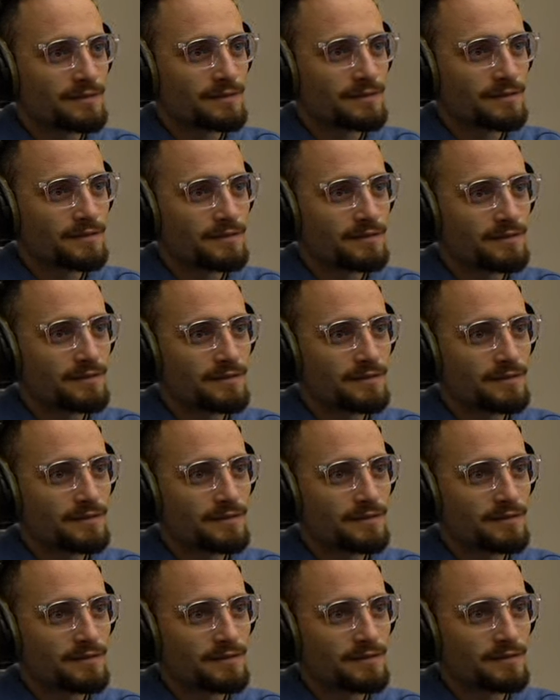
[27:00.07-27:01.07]

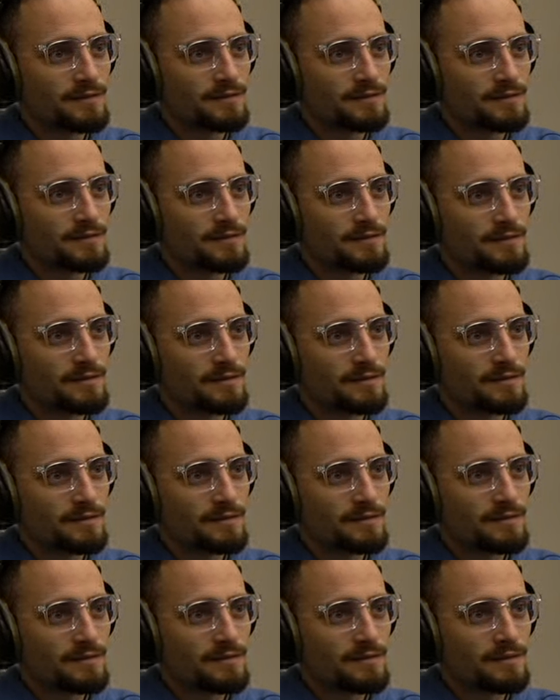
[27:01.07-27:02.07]

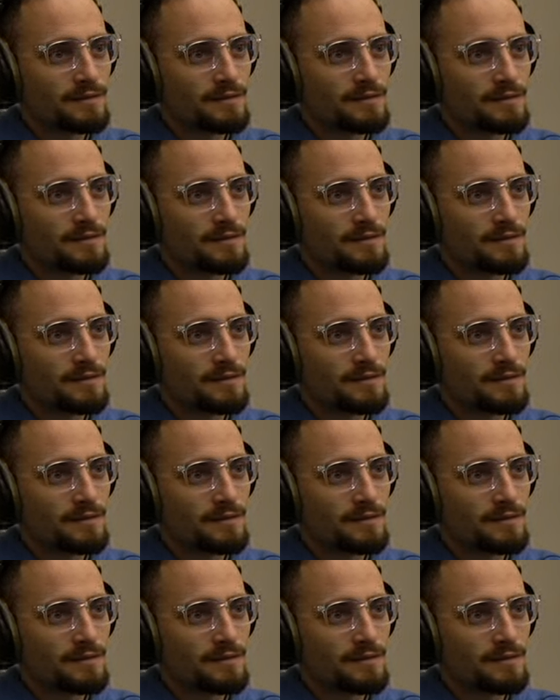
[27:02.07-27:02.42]
(not speaking)